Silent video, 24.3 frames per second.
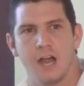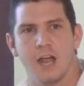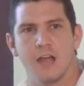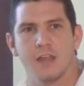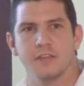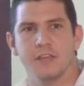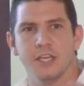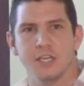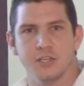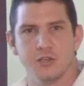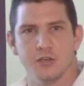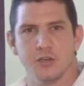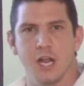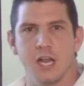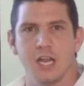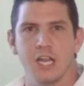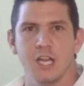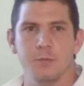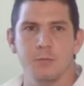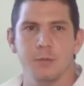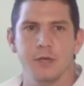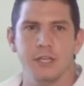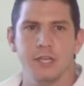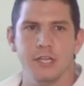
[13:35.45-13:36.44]
an
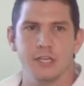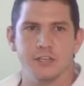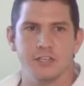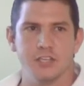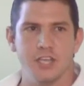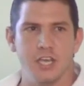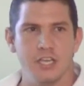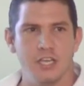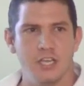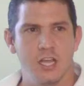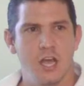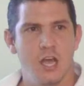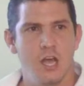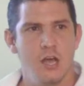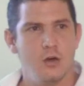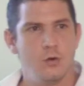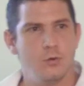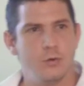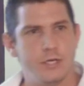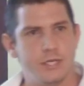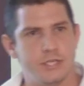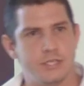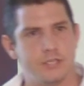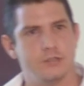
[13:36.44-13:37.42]
additional lipidic chain
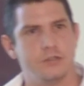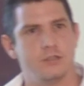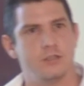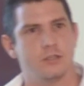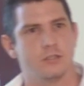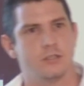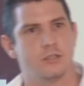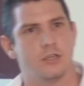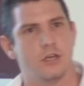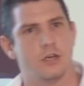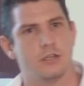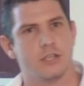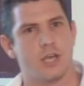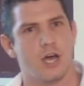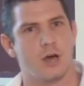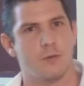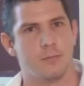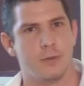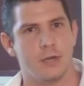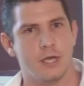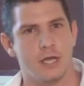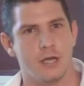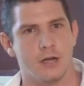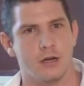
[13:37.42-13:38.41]
which does not
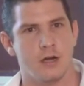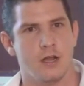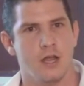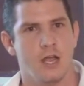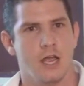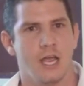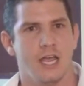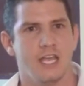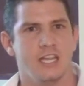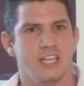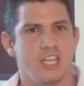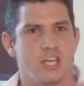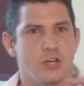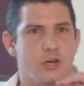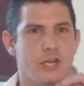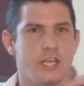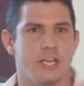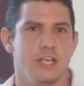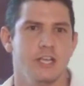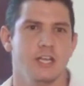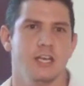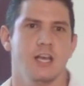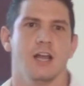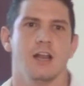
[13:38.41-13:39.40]
appear in the
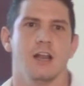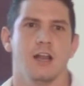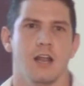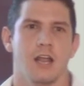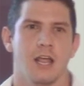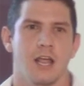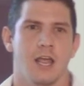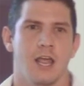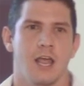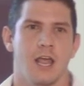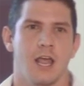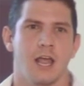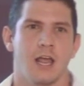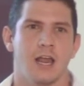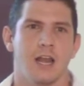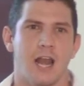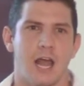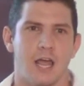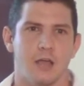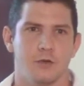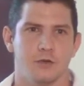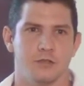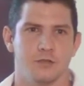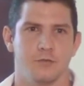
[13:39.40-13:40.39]
original uh,
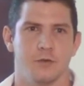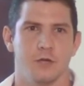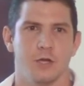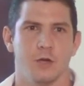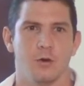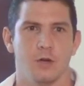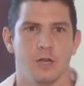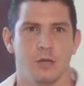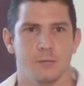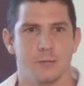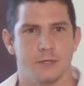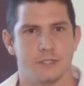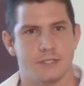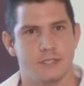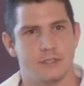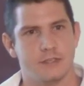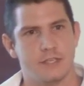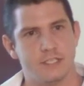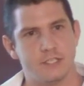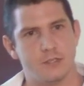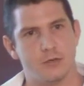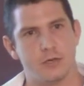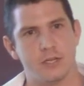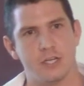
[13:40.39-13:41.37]
glycosphingolipids.
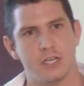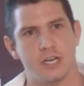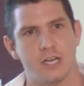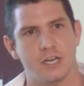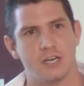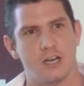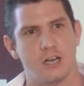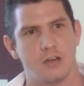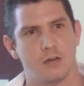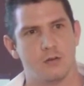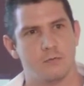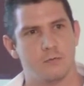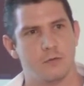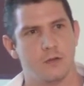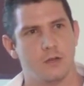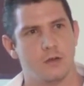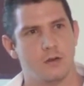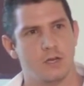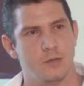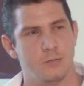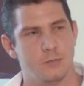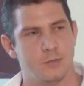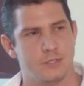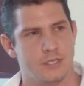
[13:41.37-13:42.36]
In these original
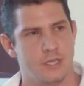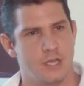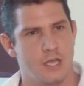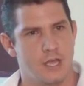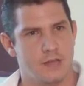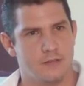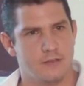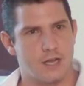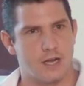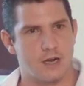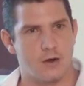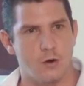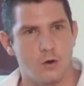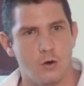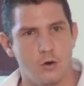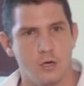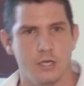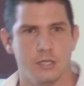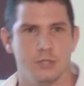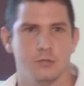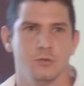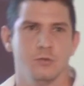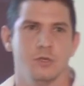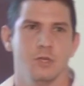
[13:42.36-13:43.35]
glycosphingolipids, there are
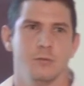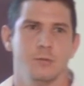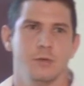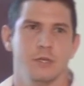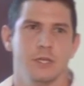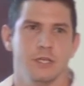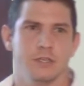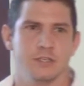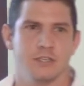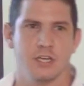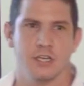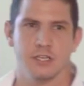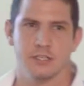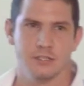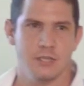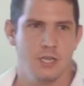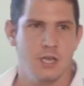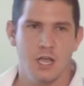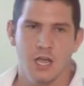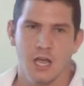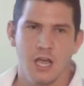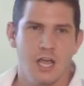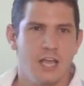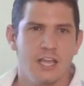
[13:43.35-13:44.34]
only two lipidic chains.
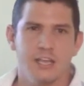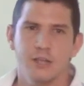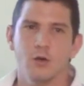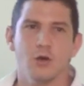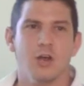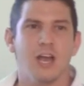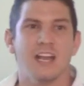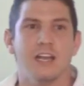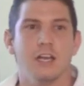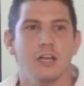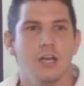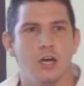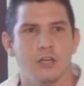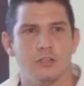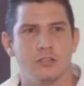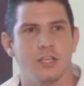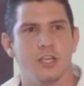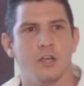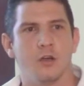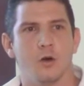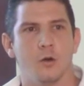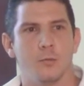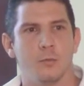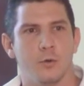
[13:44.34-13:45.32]
You cannot
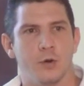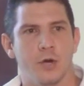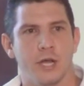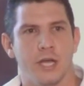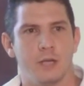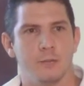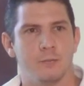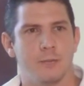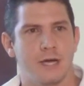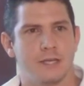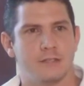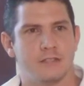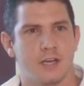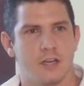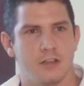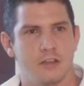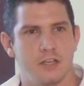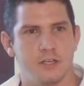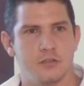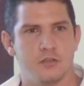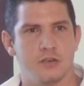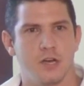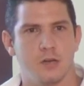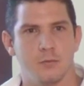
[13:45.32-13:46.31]
incorporate by
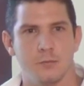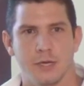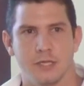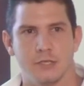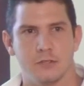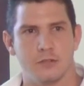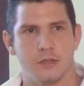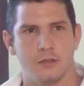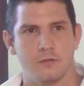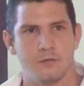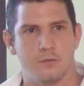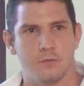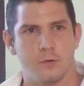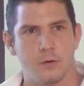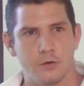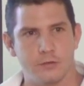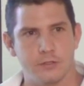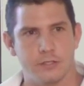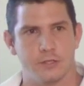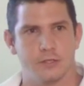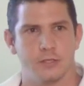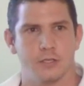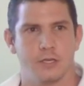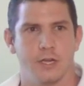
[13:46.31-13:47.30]
traditional method a
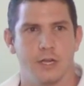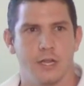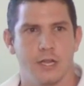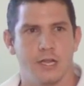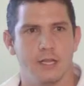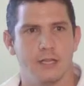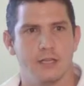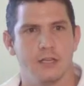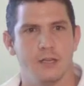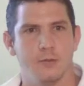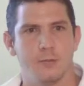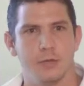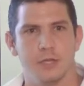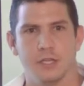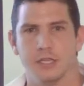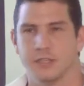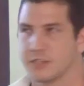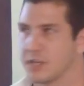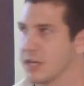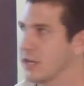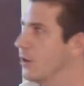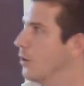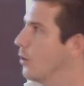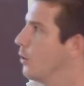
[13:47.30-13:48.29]
further uh,
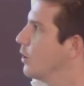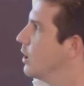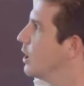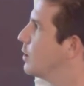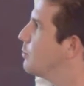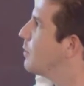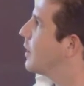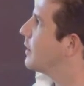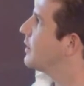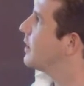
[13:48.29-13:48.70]
lipidic chain only